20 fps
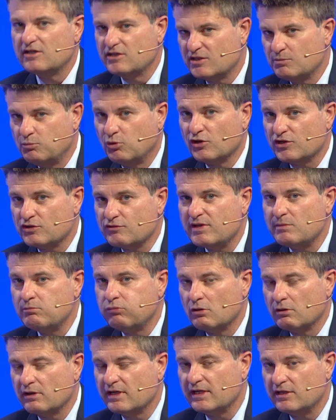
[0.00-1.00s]
sports
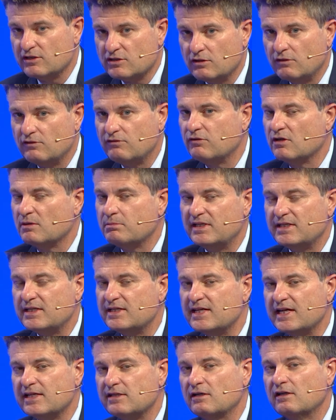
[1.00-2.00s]
reporting and so forth. But the
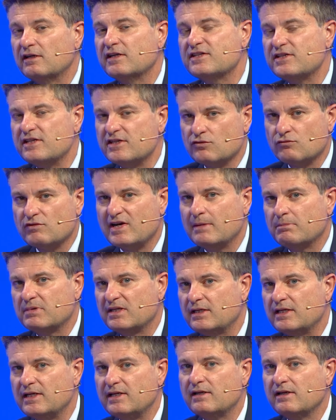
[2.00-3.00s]
technology is
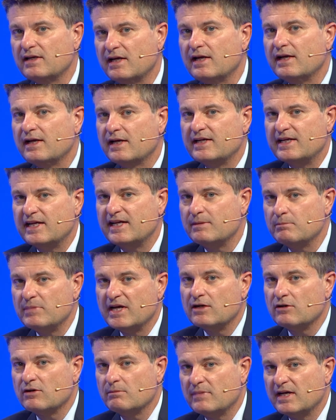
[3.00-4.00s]
rapidly getting
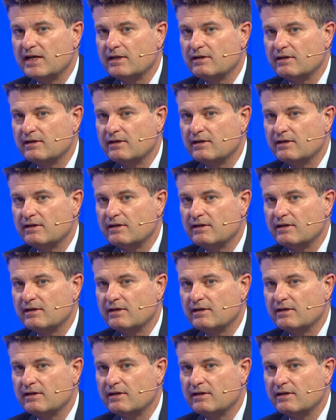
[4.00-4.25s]
better and better.